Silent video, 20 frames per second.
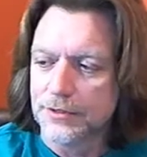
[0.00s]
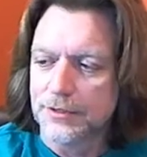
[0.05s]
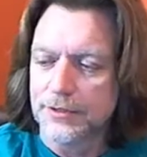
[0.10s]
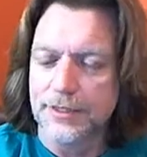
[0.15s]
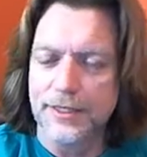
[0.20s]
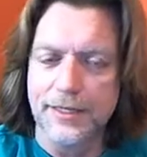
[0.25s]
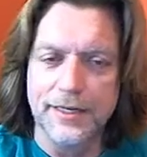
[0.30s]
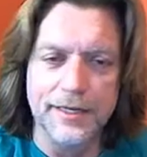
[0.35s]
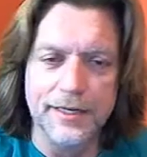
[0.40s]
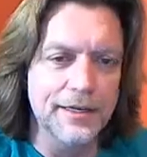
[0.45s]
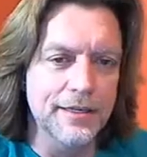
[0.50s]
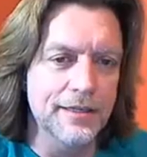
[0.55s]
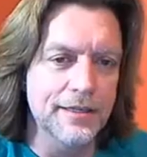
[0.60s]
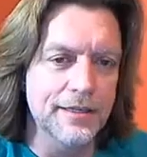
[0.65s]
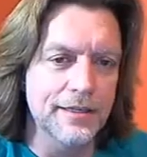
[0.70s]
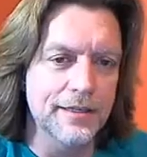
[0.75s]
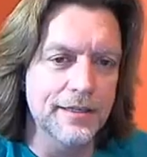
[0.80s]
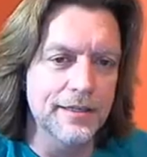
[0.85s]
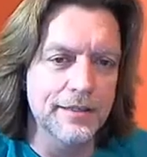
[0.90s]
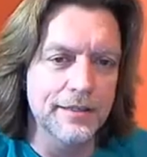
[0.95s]

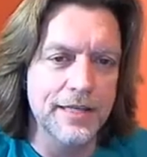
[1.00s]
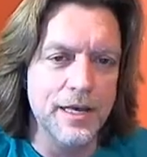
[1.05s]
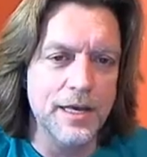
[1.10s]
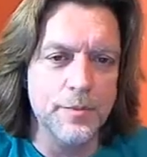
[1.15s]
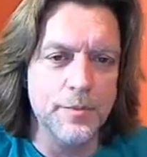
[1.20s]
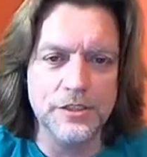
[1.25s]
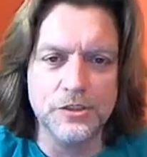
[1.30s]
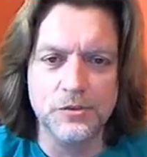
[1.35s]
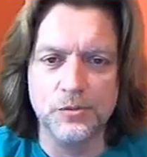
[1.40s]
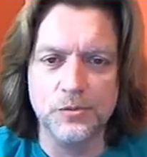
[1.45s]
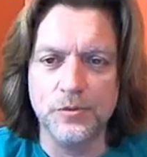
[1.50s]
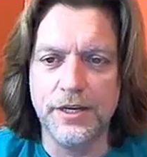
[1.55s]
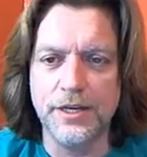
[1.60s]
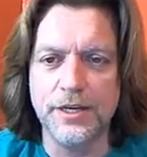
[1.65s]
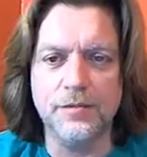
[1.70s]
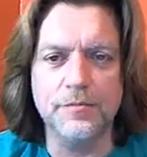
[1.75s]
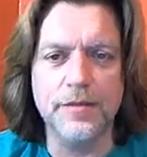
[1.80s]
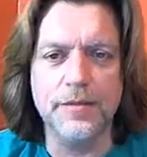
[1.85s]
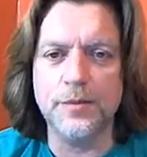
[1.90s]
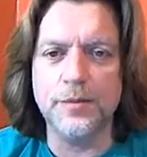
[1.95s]
uh, that means we
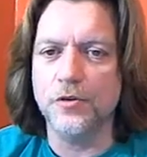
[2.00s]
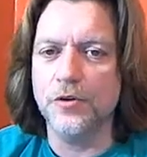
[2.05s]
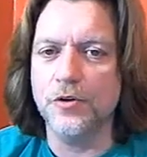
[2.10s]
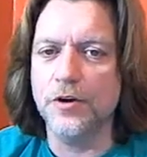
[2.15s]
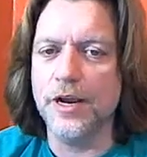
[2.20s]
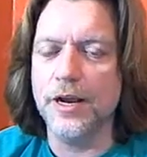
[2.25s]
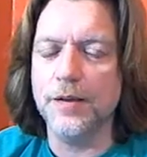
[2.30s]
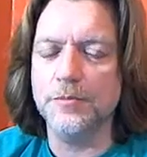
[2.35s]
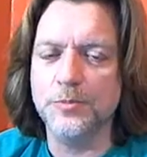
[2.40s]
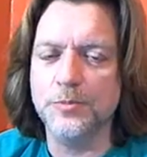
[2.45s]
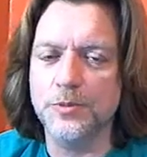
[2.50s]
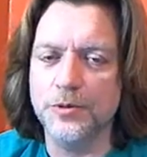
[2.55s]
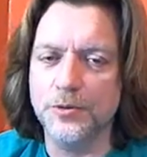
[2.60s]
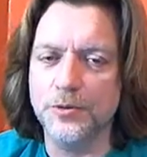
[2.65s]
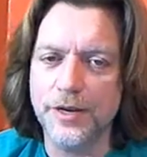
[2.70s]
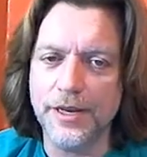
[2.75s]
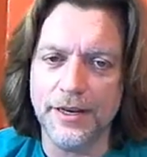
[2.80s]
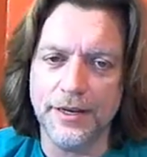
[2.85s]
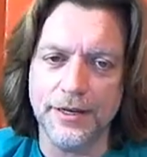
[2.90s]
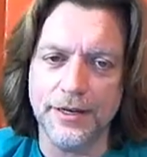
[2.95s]
can make more amps per
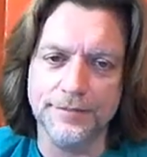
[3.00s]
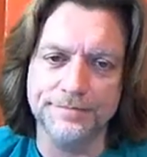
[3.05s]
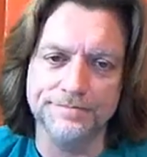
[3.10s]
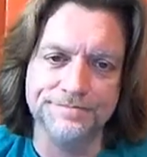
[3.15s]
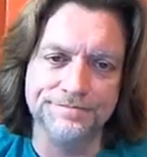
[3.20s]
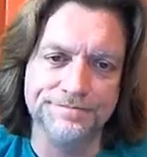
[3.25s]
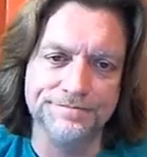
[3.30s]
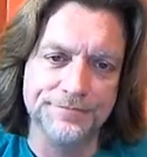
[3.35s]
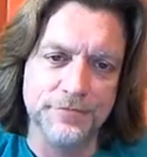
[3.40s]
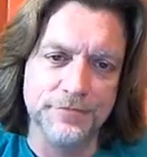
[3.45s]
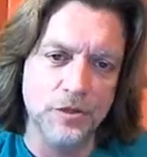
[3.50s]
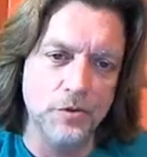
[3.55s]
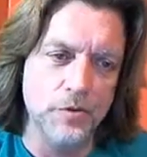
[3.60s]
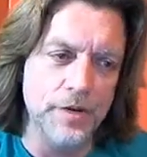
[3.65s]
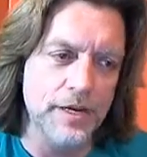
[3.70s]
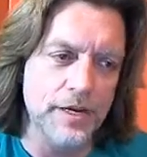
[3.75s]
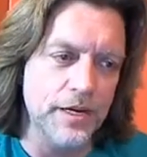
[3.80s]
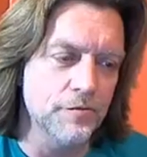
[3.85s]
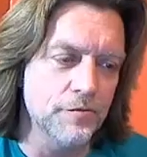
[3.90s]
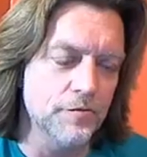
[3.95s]
week. So
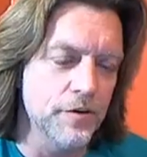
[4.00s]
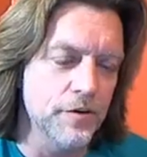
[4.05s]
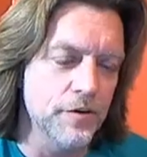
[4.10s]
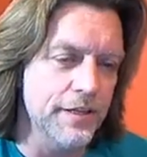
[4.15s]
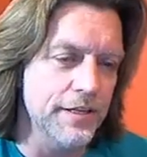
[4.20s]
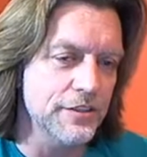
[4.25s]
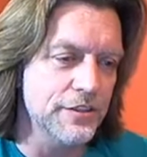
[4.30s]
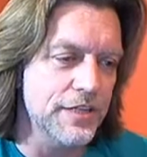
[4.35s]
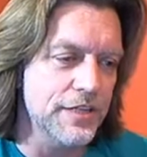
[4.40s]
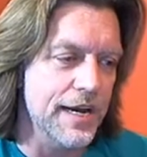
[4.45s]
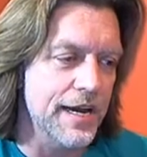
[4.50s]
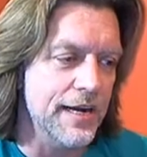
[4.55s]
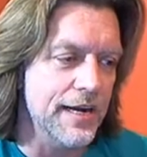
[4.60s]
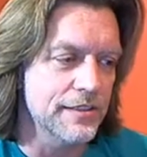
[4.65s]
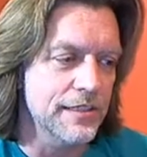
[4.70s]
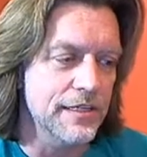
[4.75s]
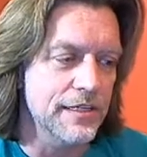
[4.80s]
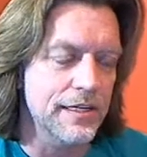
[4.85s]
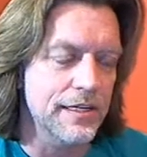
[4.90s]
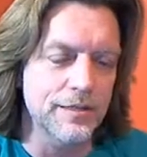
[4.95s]
we can free these
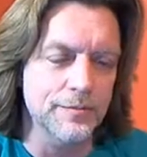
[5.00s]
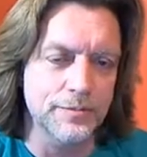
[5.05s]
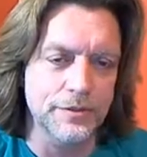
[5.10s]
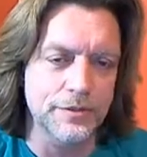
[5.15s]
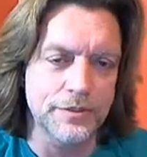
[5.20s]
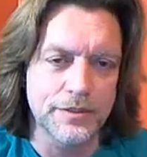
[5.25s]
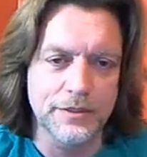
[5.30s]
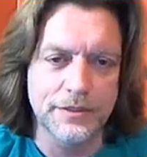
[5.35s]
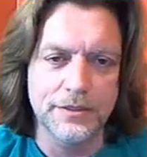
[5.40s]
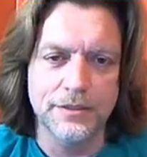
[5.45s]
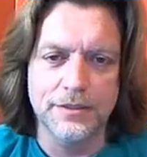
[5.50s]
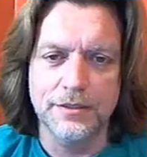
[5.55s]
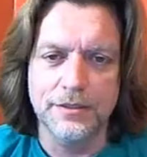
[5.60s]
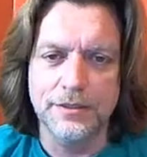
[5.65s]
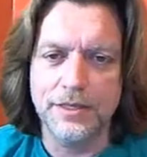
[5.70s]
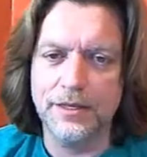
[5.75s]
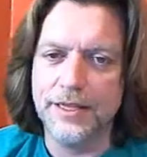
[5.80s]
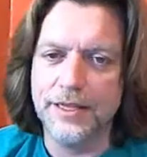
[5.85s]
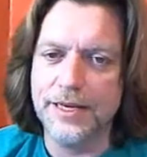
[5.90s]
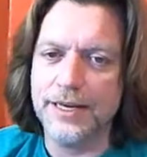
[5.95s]
guys up.
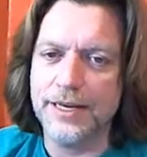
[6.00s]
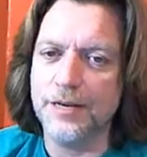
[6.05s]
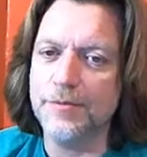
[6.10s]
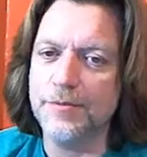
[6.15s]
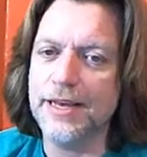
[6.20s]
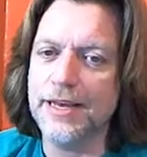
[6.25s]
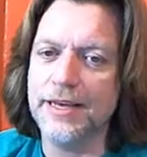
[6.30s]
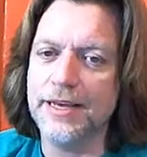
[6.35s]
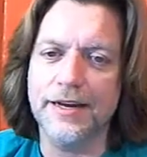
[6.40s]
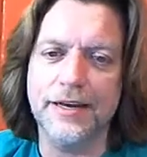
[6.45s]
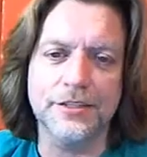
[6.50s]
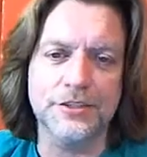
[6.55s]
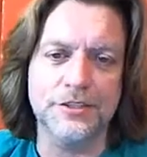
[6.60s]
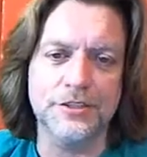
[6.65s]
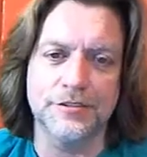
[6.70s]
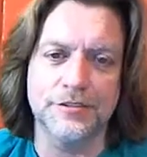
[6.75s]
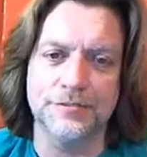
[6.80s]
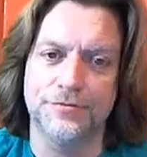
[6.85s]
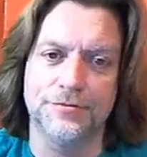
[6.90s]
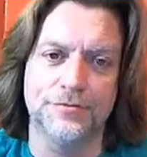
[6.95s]
You know, they can make an
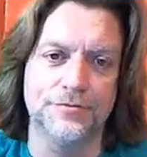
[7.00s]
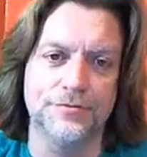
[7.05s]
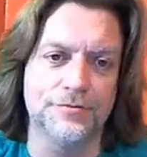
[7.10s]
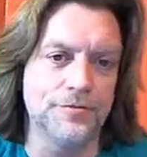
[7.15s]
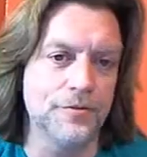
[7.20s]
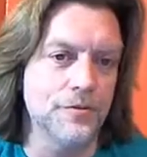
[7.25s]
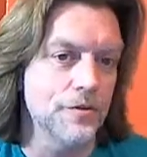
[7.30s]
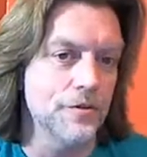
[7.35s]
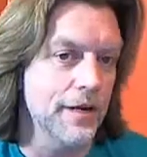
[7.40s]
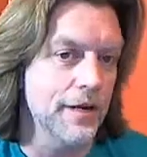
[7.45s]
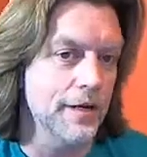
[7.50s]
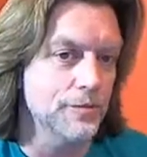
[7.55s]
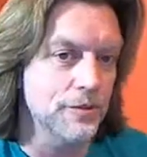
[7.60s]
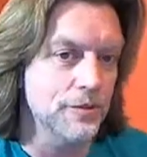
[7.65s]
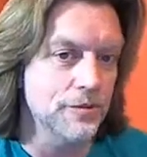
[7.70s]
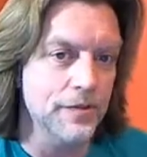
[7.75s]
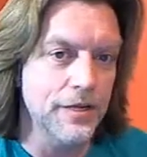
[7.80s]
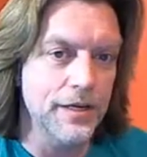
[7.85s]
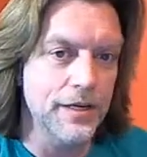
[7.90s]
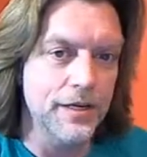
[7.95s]
extra four amps
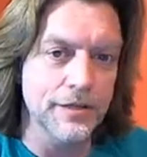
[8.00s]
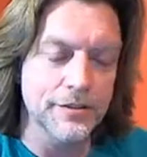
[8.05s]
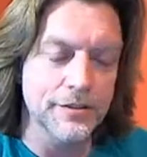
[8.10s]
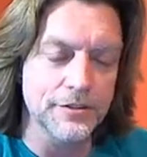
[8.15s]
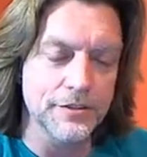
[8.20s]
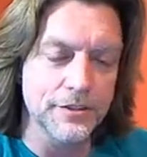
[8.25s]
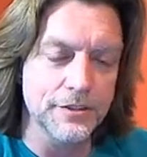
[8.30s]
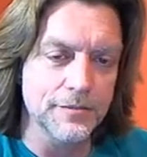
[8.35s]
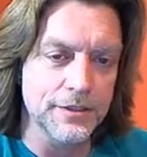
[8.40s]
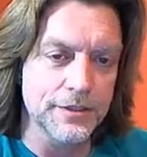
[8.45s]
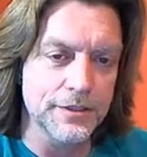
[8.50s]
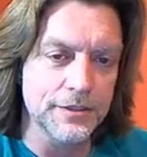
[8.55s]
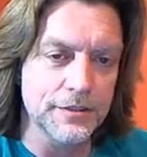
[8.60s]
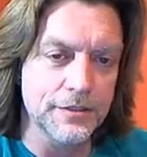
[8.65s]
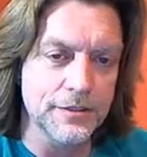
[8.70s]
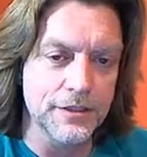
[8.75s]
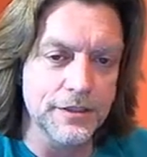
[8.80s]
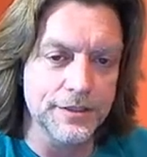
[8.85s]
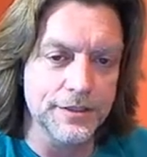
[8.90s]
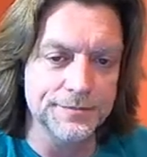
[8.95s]
a week or something.
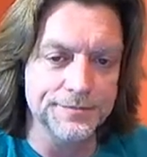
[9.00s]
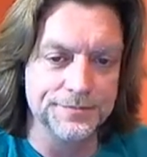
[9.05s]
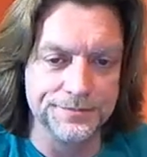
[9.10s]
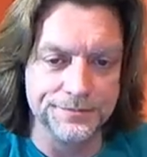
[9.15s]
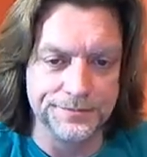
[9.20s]
And,